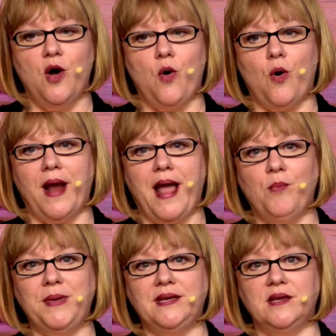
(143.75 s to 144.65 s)
or
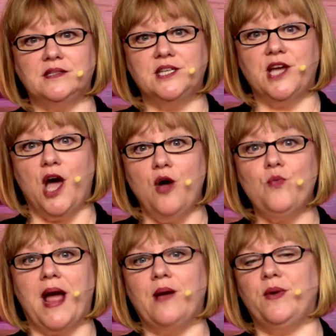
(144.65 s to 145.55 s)
helping to
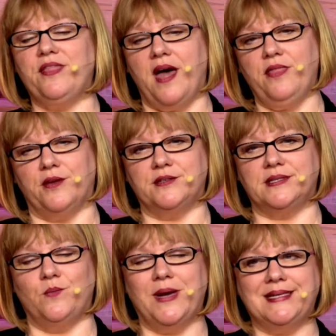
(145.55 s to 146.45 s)
co-write with others.
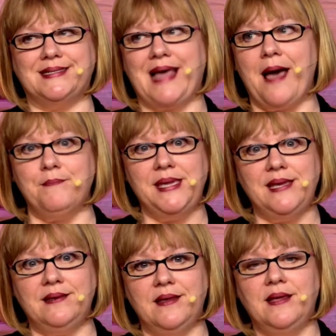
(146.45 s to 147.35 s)
And what does that
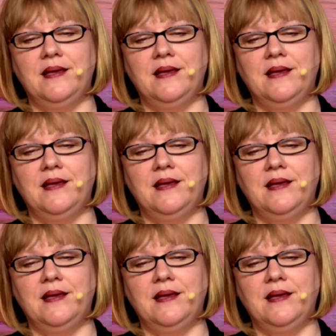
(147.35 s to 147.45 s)
mean?